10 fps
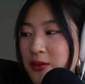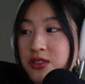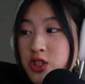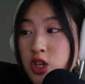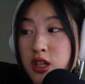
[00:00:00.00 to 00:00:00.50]

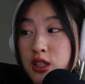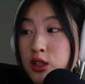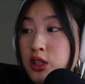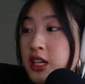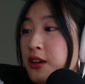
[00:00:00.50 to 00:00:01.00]
I've started
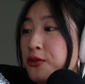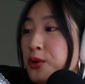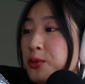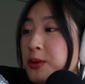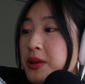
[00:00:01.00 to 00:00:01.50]
looking
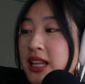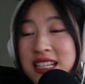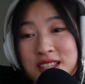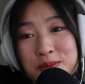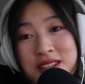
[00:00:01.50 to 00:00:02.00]
for
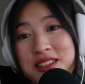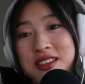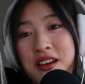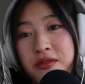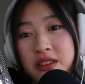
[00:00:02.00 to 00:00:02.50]
replacements
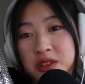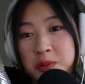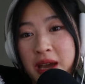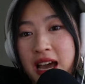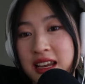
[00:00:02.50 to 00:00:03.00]
of this
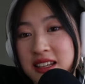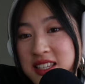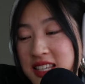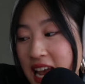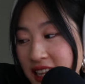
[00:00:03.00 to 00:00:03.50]
bag, and
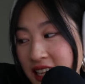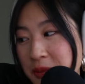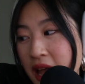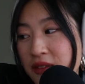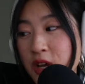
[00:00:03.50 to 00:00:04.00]
sadly, I'm
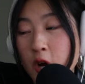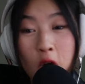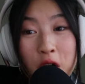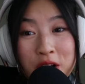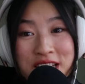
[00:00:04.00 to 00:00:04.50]
having a
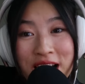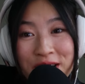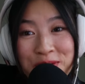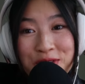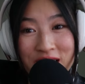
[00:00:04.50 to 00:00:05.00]
hard
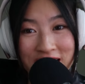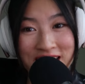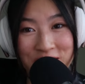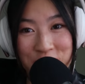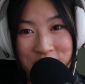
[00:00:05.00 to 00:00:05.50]
time
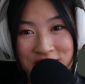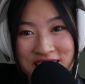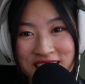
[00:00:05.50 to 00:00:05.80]
finding one.